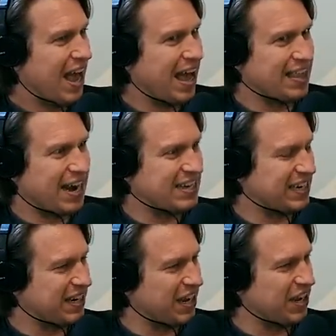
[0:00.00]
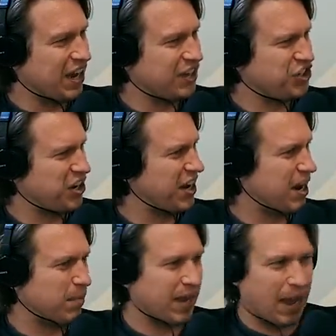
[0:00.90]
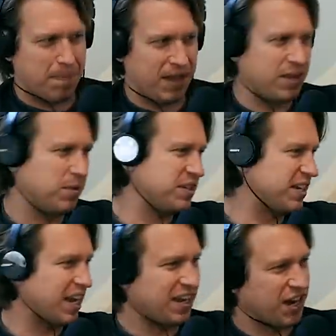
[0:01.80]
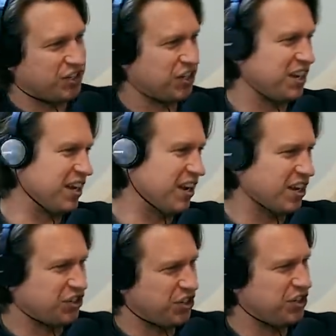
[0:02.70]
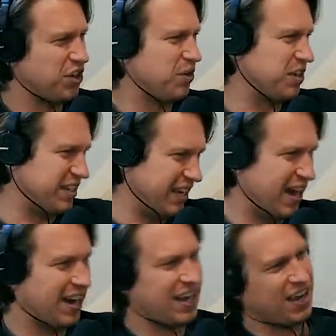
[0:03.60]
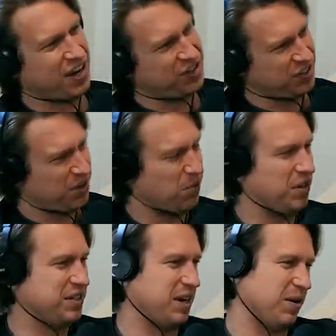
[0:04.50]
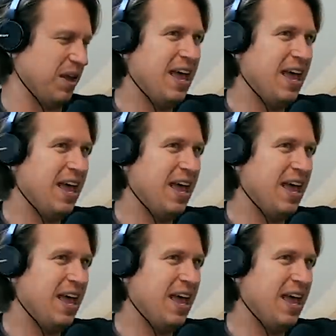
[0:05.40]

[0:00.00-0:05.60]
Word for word: And then he said concussion, and I'm like, I bet there was a concussion joke because he got a concussion and Will's in a,